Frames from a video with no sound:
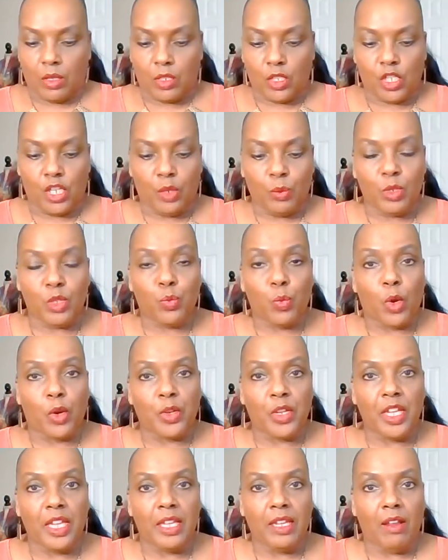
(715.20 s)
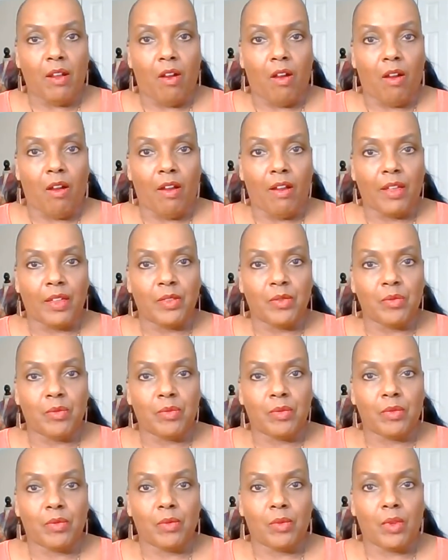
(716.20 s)
she was working on
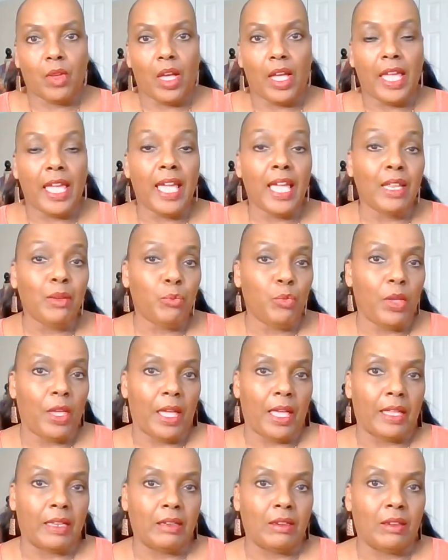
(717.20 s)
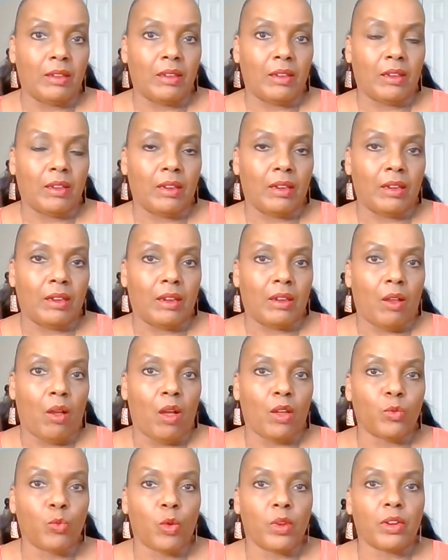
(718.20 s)
a headband
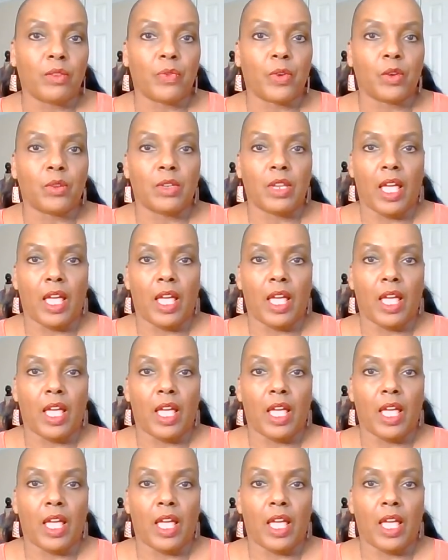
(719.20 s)
on one of her